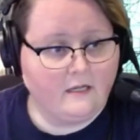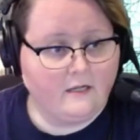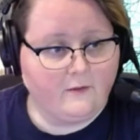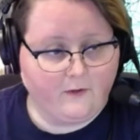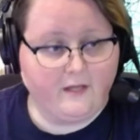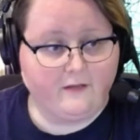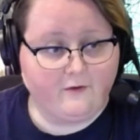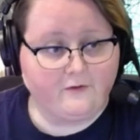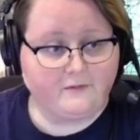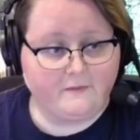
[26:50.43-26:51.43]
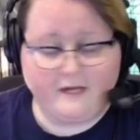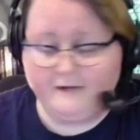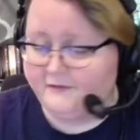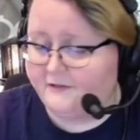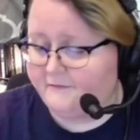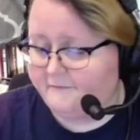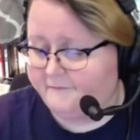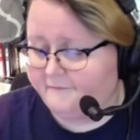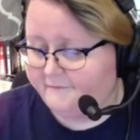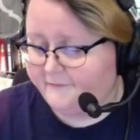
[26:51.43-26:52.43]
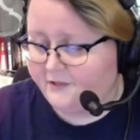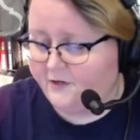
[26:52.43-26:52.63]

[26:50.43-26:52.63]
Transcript: We can throw some knives. Let's go